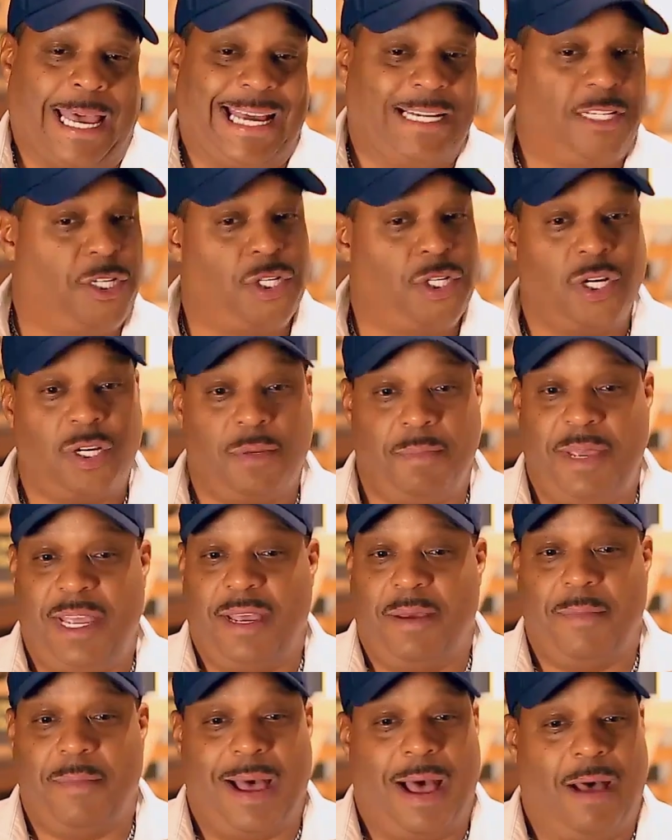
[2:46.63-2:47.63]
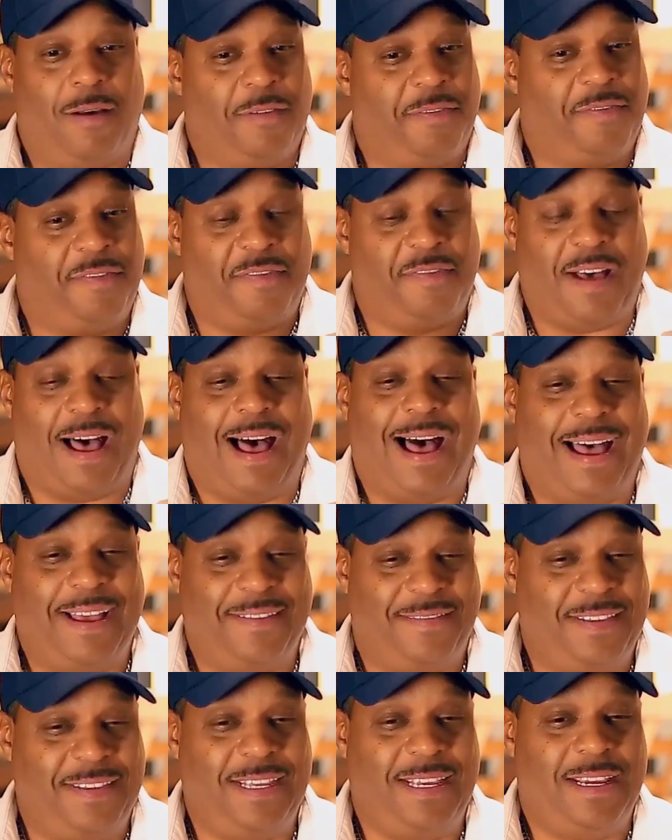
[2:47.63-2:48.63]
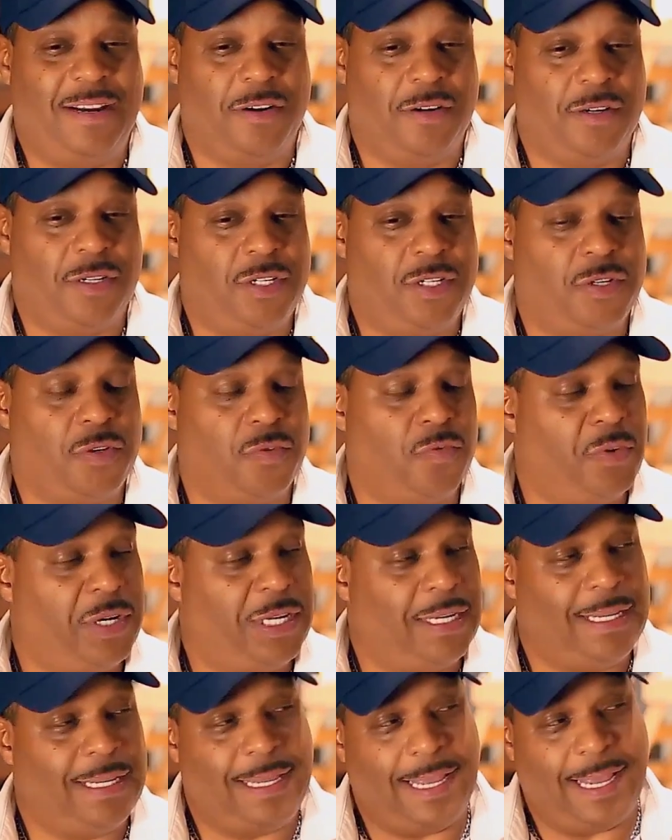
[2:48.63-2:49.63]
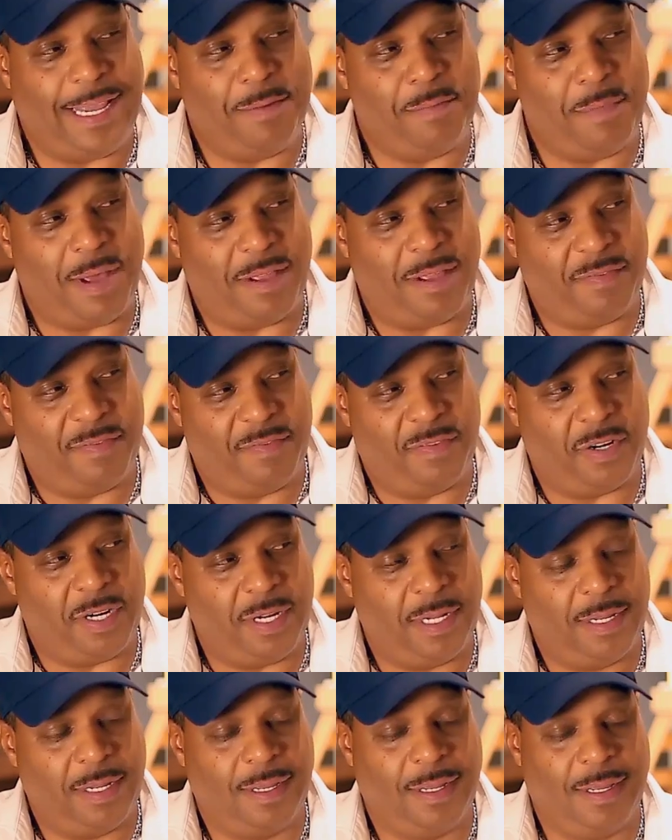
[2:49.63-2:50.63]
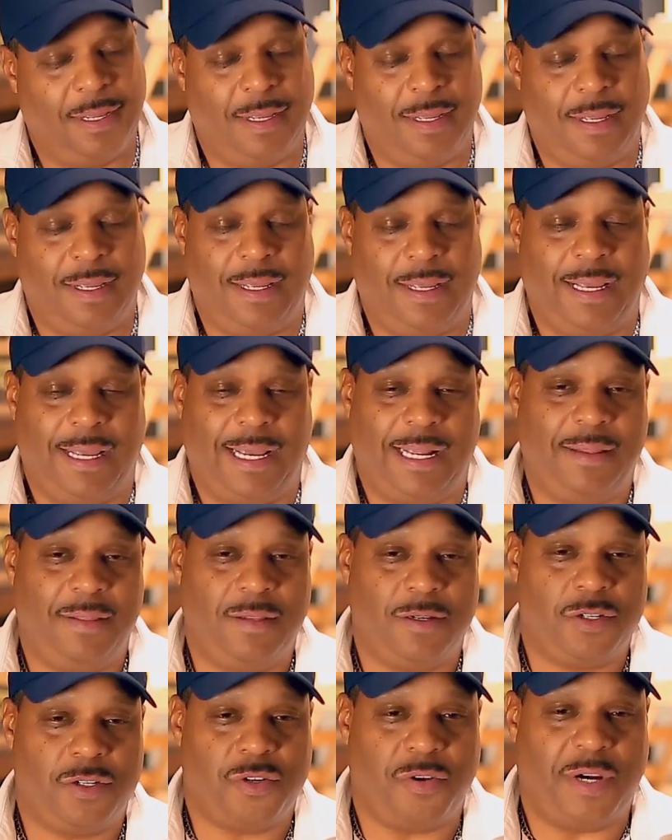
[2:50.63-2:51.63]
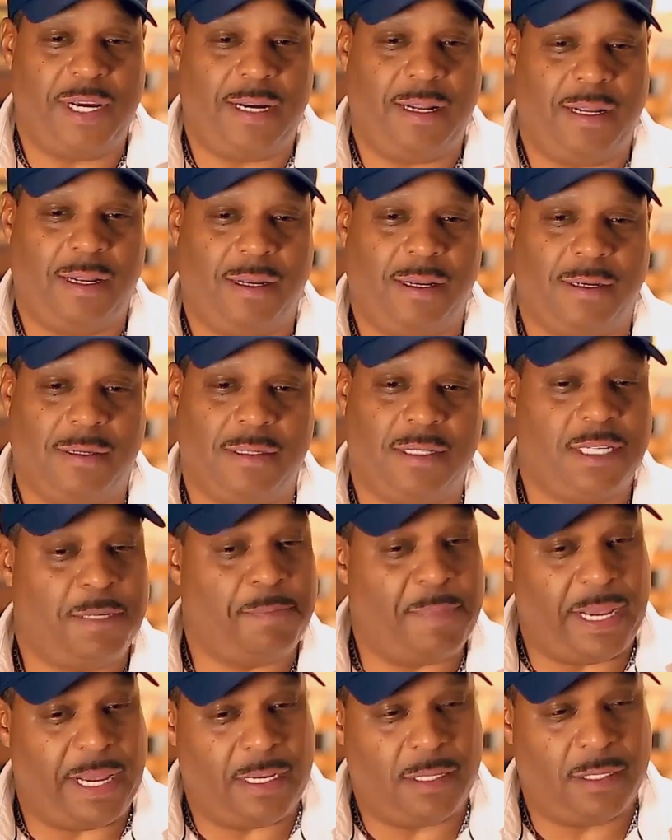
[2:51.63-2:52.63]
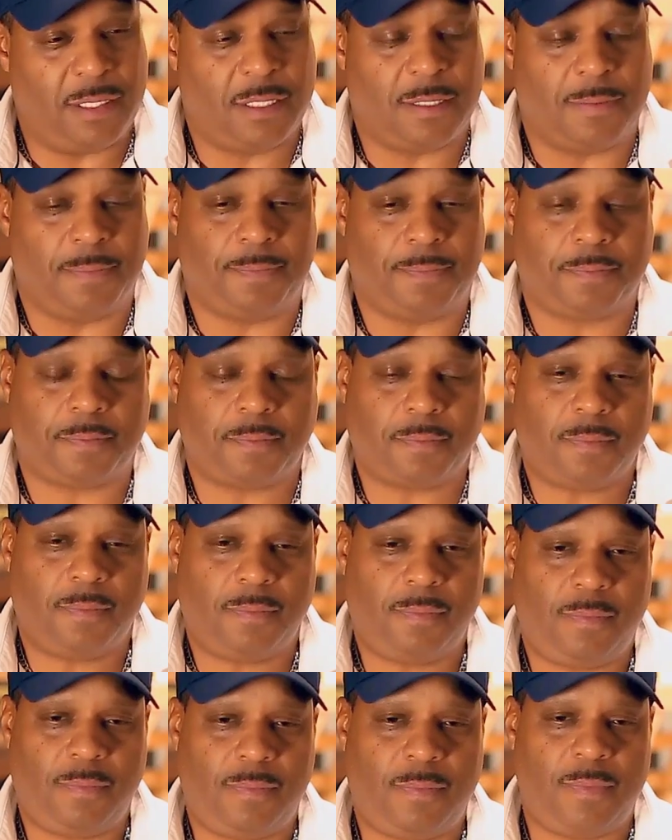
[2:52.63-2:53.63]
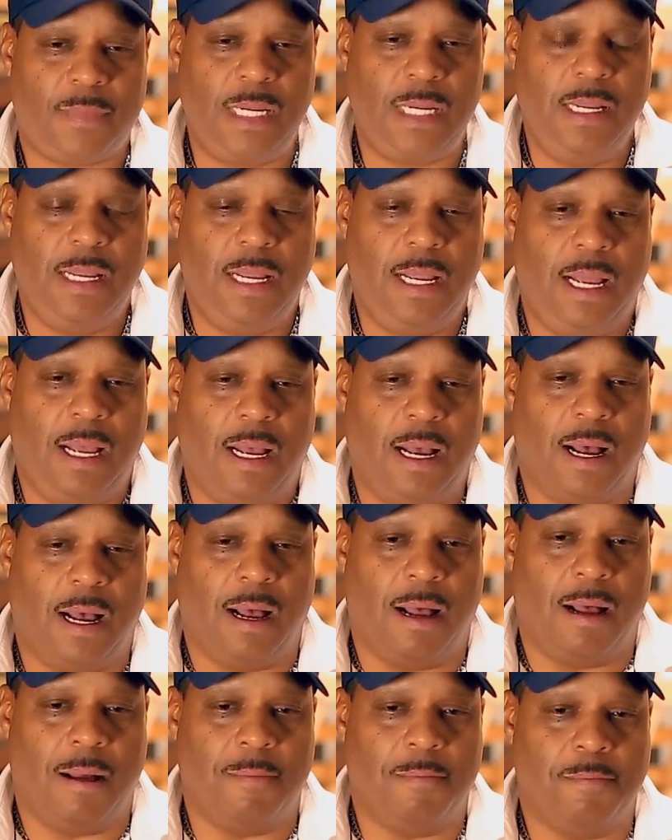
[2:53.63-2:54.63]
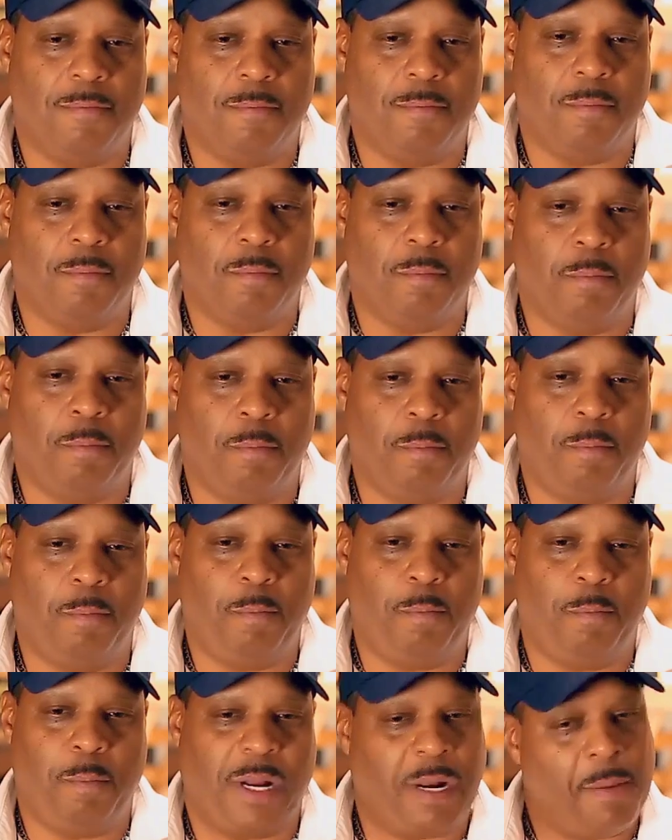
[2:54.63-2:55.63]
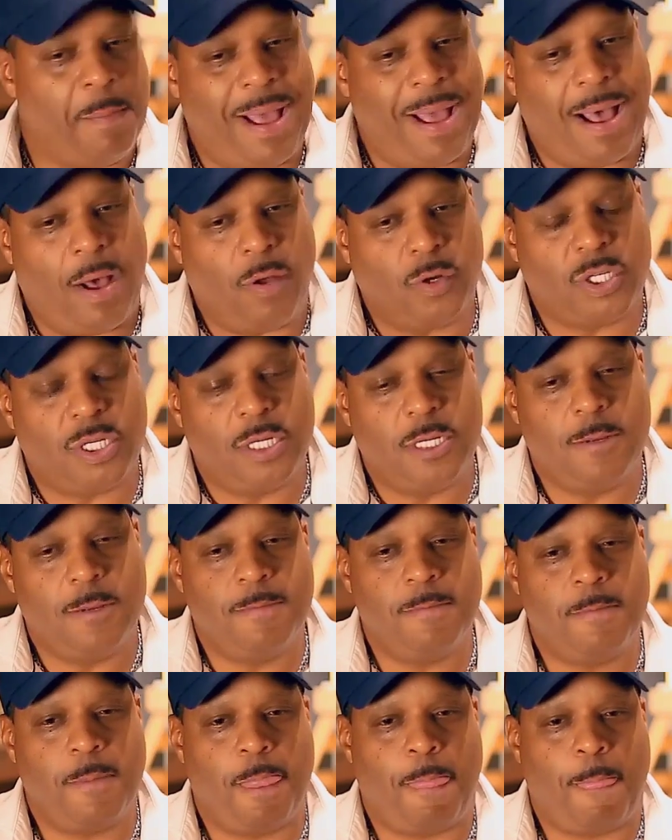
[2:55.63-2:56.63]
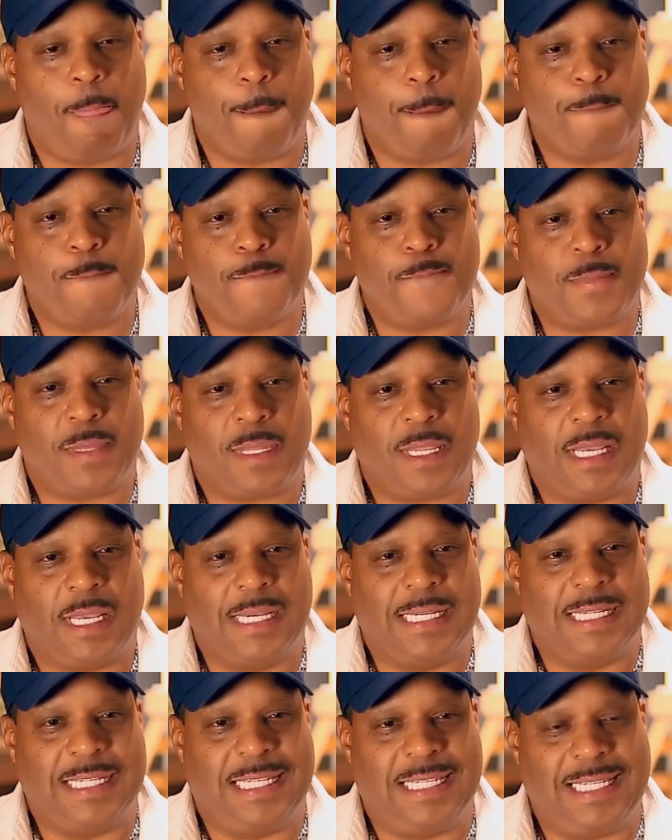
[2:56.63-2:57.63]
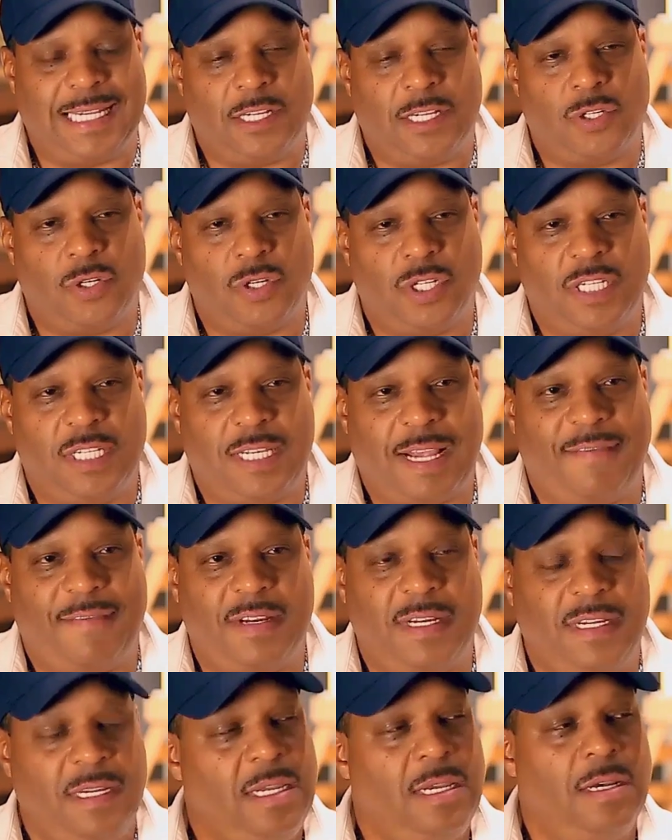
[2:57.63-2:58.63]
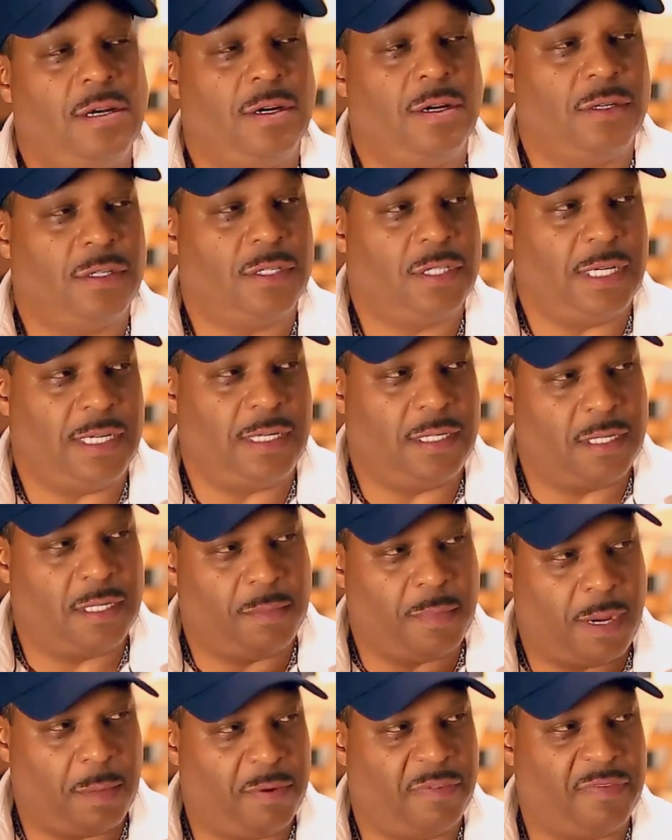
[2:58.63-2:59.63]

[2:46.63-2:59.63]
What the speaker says: It took me about 5 years to really gain my footing in the trading space. But about 6 or 7 years into my